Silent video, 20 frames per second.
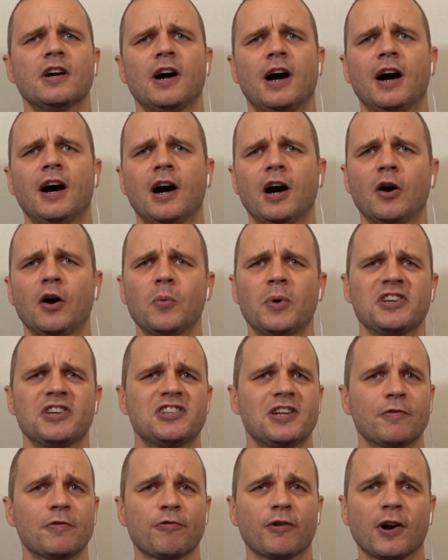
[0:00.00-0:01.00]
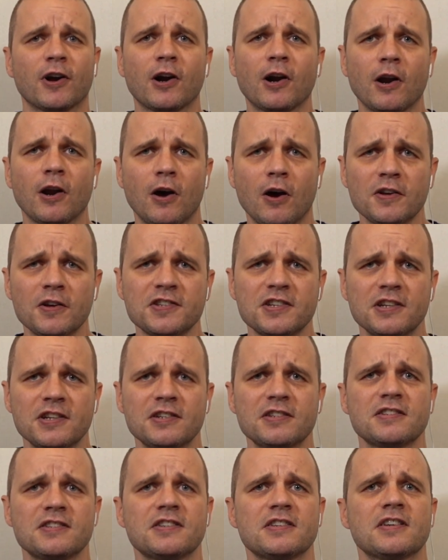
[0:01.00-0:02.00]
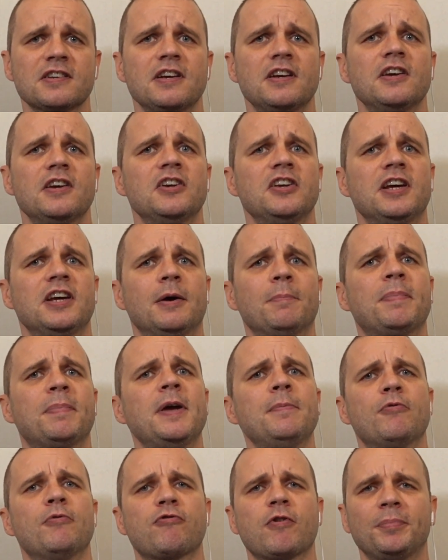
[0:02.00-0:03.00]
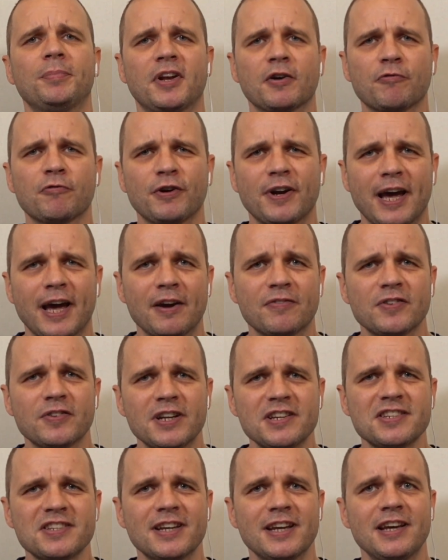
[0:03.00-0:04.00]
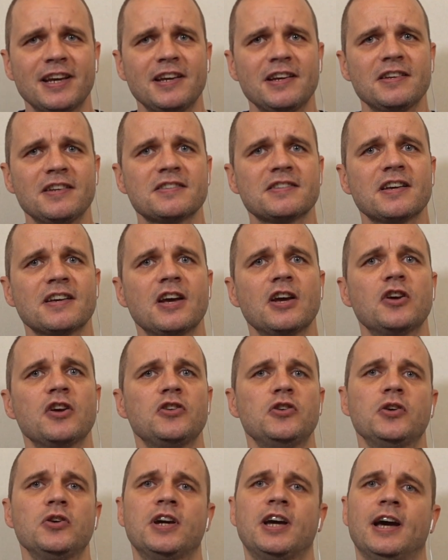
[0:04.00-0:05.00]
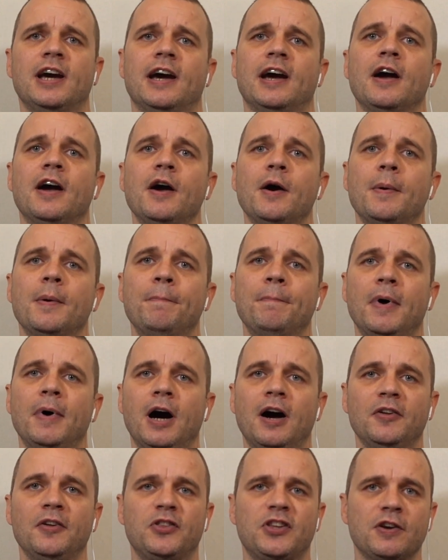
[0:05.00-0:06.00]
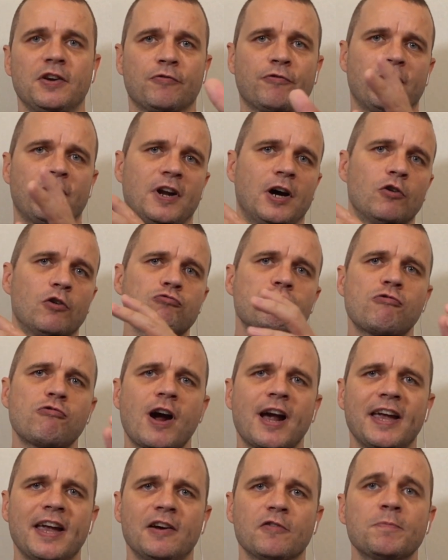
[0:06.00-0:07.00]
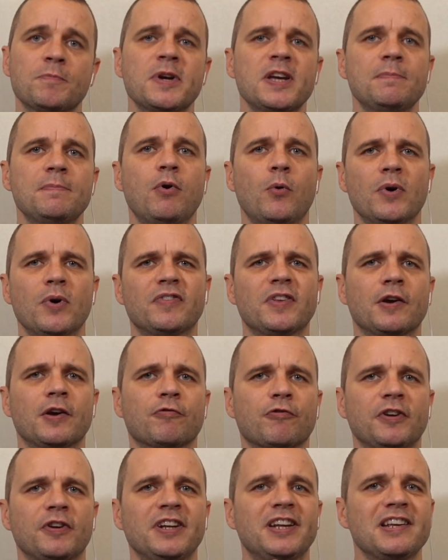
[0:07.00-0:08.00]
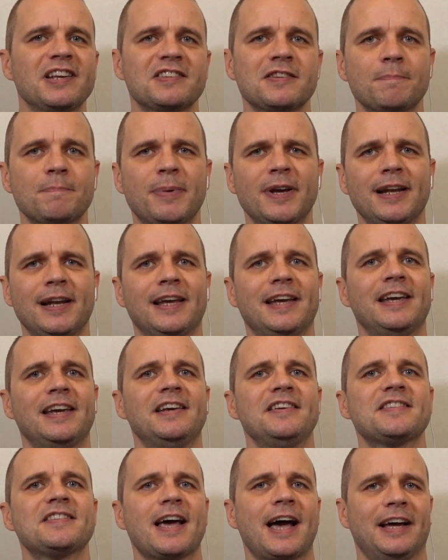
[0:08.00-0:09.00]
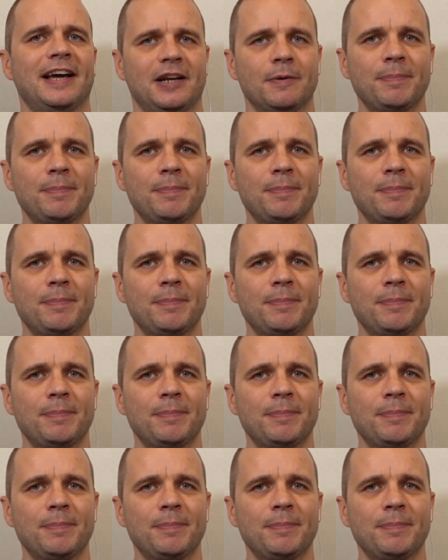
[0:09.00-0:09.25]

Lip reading: with different classes. You get people from different ethnicities. You get a different array of people with different disabilities and